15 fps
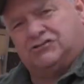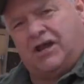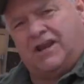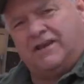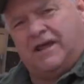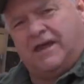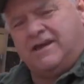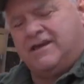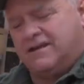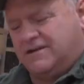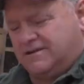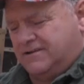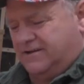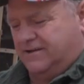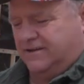Sunday
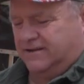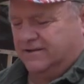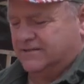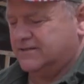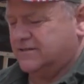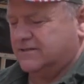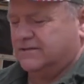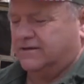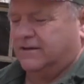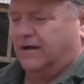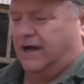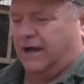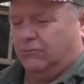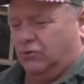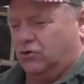
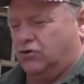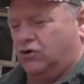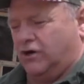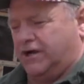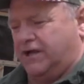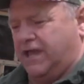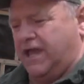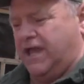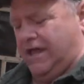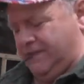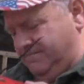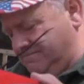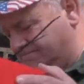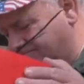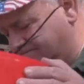I will cook
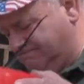again,